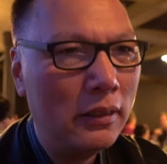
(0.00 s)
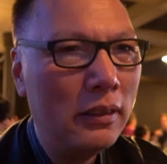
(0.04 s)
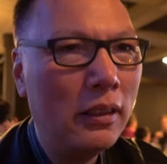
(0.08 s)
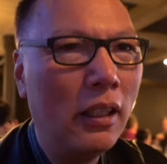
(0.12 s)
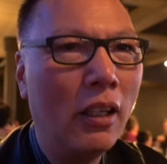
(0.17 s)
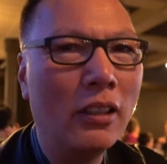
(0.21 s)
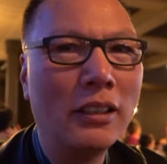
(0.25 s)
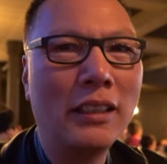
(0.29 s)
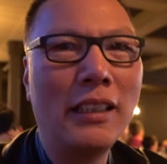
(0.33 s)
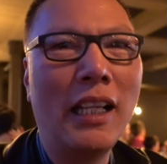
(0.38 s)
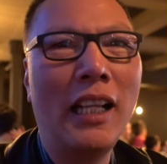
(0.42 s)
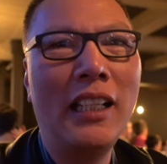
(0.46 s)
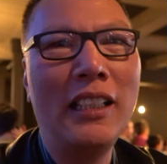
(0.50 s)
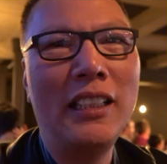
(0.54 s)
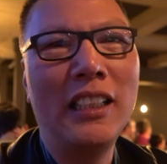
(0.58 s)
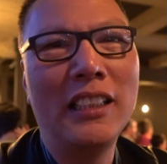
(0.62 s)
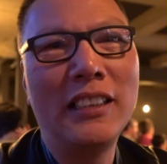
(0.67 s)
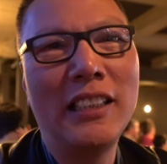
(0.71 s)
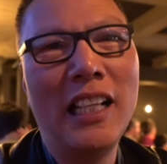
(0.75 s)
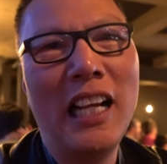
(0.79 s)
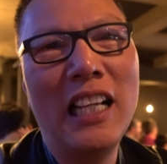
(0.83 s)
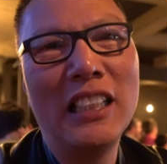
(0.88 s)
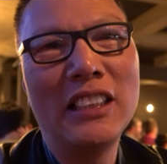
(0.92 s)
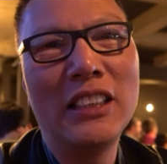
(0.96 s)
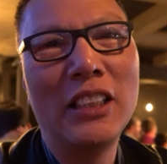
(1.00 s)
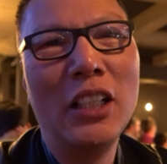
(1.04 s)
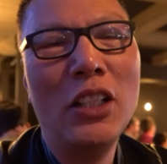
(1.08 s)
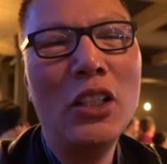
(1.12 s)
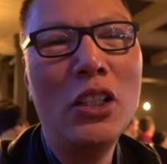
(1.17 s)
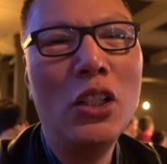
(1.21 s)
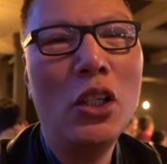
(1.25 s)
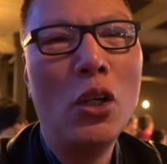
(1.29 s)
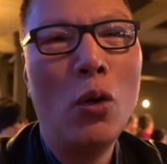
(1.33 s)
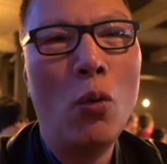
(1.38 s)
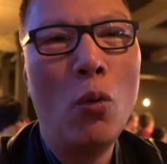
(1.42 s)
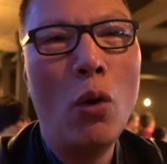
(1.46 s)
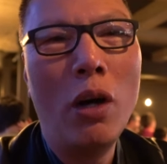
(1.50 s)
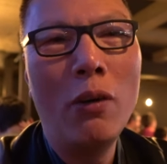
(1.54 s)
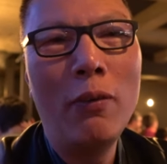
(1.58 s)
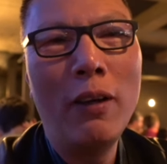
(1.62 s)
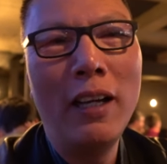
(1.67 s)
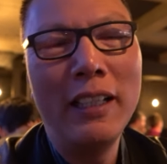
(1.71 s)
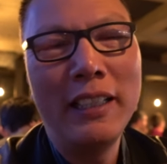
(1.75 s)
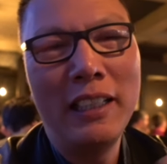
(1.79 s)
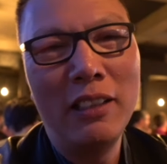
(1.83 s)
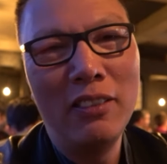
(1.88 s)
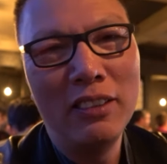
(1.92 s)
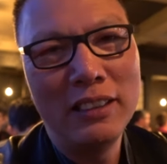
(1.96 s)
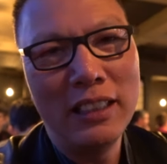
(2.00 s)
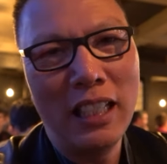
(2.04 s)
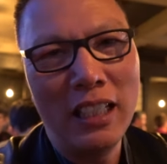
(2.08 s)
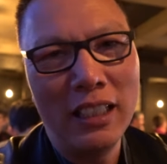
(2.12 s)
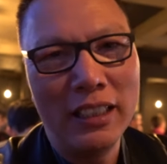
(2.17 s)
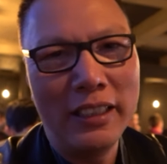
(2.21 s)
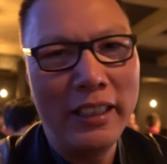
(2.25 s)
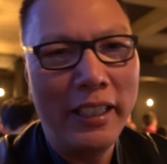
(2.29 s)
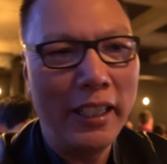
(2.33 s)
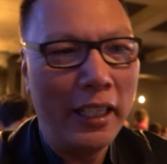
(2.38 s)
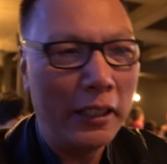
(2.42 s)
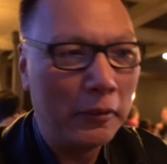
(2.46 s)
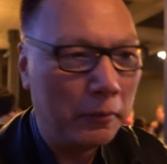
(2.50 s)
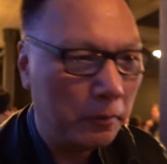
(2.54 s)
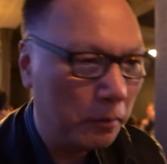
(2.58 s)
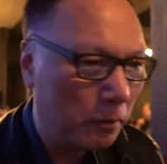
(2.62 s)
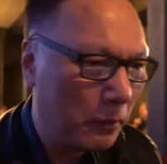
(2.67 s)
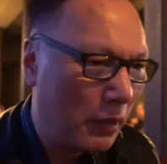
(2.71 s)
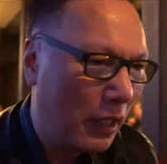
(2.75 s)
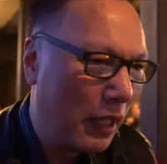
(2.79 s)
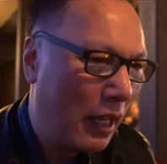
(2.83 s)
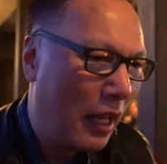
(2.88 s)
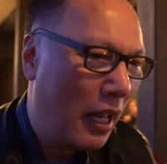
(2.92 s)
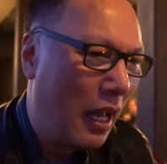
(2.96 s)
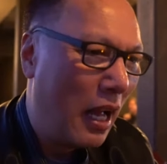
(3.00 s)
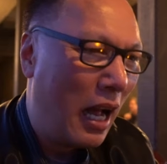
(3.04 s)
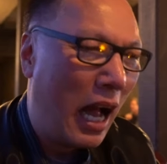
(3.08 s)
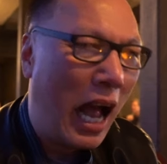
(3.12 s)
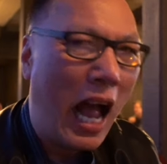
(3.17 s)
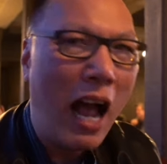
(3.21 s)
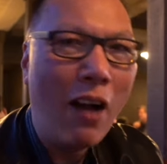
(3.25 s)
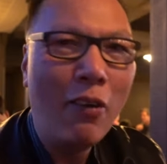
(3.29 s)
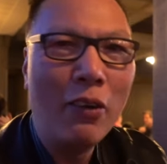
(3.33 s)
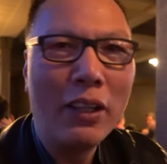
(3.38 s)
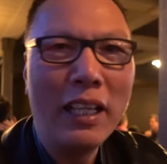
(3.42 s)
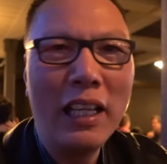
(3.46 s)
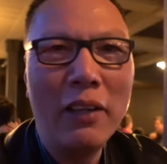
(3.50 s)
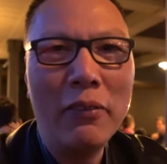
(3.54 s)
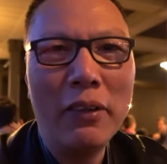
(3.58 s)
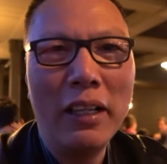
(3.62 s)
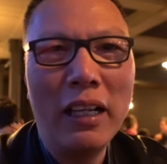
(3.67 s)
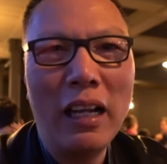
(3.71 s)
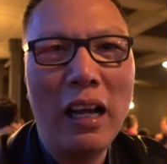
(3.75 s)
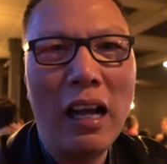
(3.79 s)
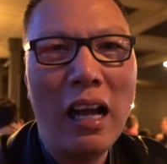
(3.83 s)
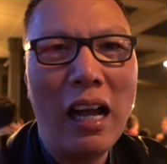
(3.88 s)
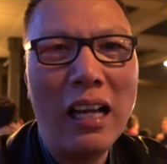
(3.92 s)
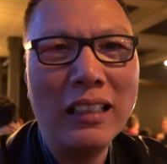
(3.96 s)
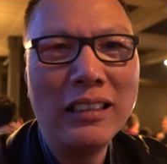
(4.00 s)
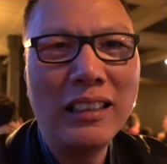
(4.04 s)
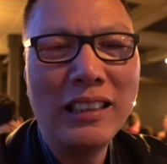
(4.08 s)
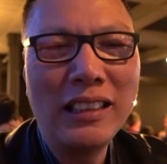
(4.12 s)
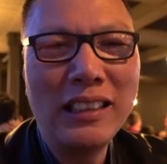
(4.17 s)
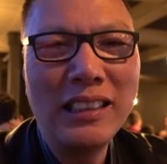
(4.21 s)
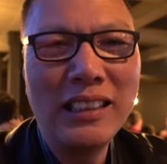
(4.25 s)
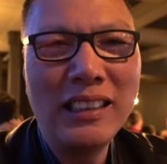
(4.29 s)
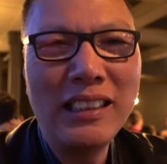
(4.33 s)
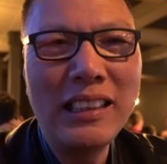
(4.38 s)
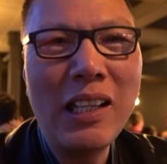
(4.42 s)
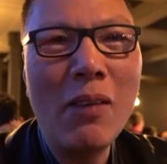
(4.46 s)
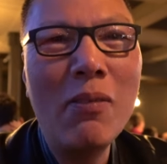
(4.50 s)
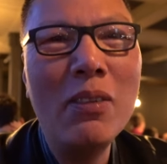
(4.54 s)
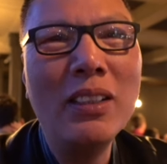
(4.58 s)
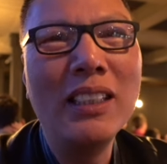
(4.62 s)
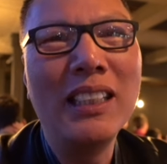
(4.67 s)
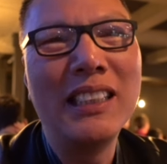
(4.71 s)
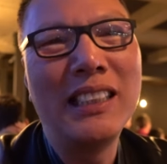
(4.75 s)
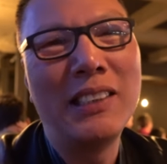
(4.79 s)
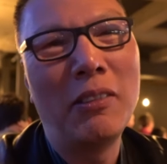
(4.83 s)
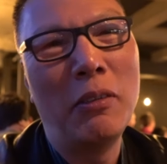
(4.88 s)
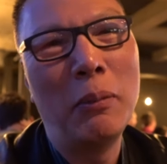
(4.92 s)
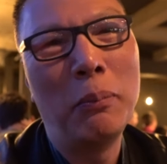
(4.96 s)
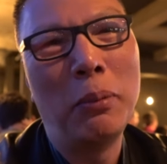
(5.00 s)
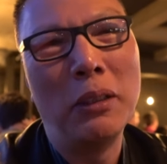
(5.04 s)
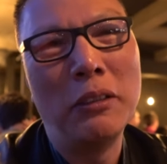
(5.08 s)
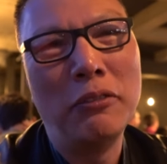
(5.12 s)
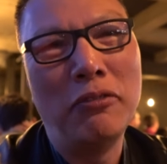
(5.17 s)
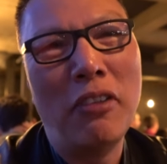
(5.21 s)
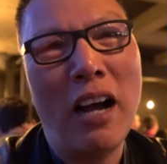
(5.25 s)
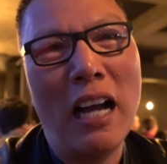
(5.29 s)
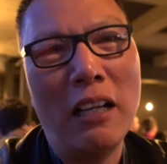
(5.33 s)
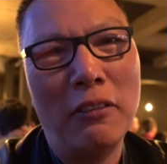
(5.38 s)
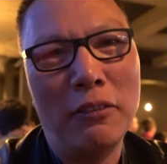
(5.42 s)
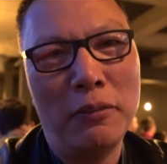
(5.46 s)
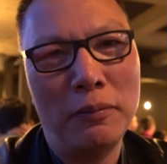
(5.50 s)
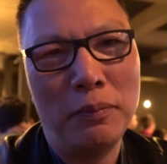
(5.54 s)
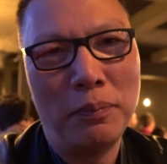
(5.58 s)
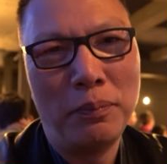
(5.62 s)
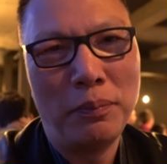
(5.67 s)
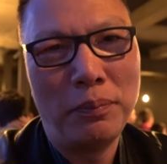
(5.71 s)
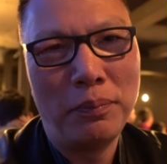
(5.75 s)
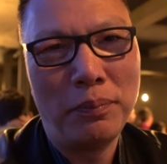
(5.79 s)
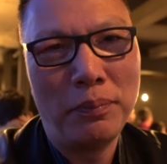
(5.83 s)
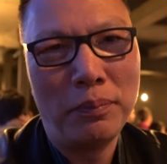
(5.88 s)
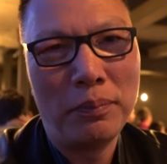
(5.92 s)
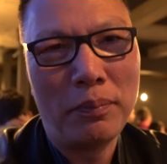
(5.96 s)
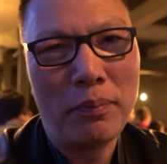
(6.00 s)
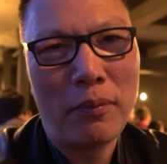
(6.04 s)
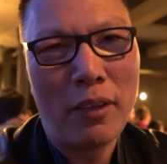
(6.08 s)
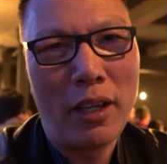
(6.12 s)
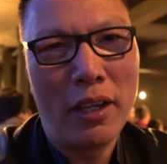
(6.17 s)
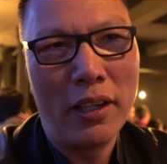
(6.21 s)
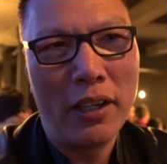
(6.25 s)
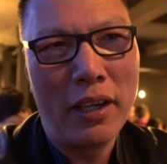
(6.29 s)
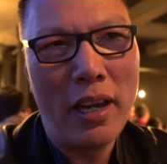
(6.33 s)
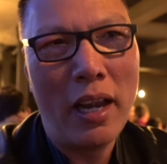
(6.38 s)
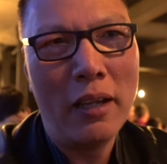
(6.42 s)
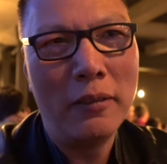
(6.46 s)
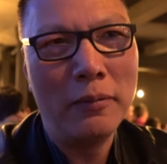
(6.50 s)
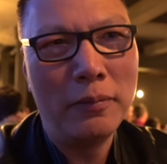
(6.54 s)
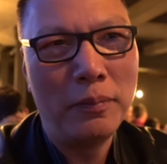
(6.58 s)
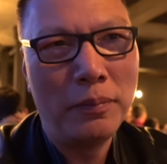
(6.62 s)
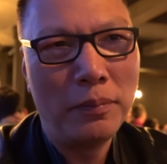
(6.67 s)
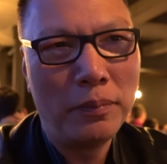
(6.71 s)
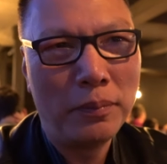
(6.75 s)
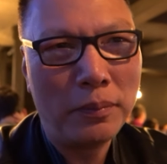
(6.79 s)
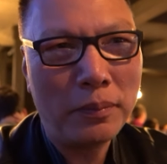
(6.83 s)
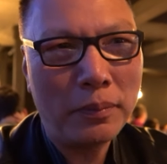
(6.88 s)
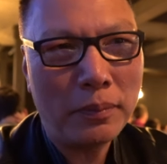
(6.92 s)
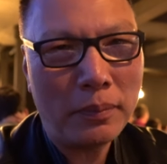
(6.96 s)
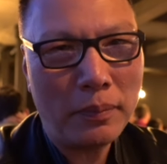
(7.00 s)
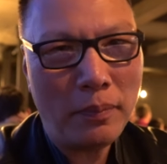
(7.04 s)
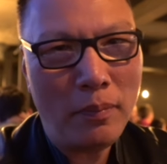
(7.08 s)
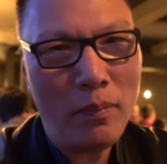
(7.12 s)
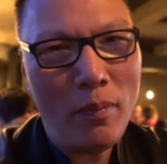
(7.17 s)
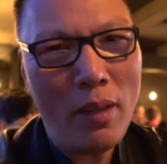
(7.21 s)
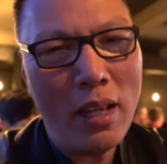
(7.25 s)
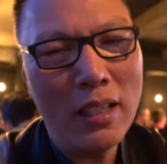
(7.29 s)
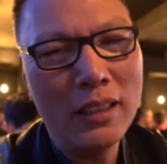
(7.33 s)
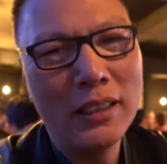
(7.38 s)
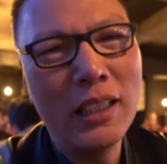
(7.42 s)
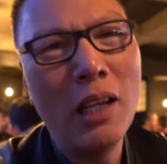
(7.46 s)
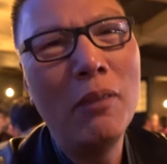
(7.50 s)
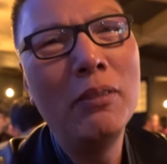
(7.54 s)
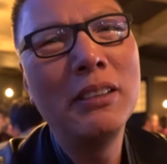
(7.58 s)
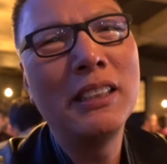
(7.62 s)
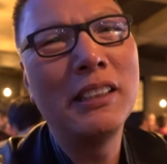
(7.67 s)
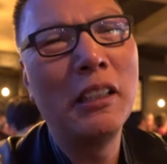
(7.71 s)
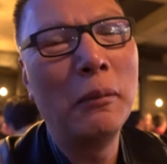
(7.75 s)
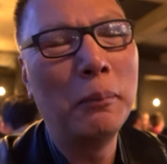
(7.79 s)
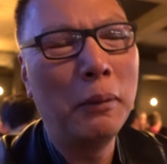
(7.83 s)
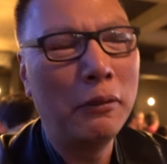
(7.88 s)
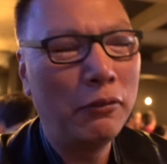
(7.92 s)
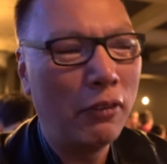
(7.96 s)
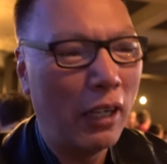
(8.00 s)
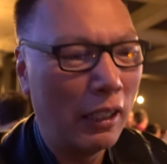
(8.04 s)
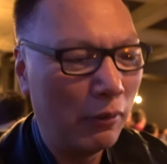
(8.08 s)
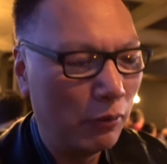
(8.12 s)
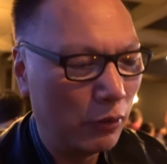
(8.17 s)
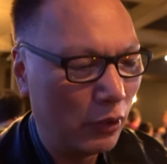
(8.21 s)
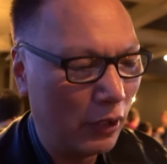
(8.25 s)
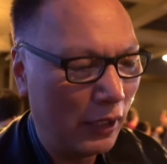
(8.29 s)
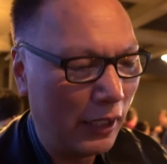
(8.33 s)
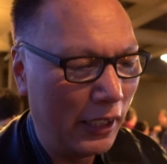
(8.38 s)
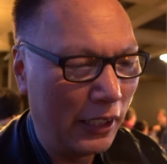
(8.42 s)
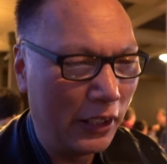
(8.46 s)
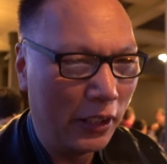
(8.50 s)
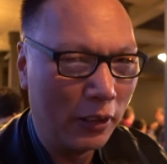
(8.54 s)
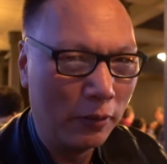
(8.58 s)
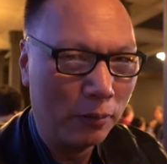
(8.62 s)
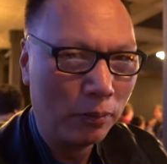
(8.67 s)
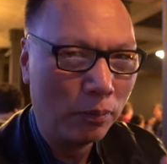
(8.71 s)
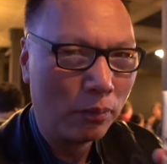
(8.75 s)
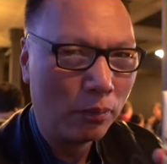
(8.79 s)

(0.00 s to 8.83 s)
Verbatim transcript: Oh, Sally just asked, what would I give this out of 10? I would give it a uh, 7 to 7.5. I thought you were yeah. 5. 7 to 7.5. So there you go.